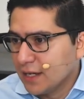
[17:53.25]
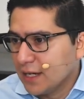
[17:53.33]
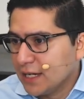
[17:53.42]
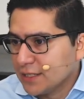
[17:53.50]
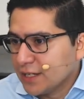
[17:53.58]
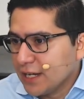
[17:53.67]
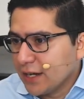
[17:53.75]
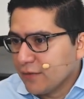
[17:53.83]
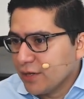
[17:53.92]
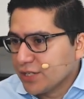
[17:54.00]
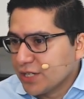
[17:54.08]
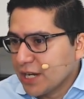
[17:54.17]
So got a
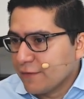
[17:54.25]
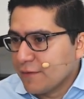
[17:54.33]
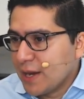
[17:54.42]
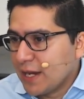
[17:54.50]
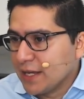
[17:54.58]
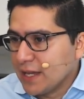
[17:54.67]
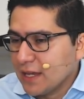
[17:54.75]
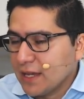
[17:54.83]
question here from Hi.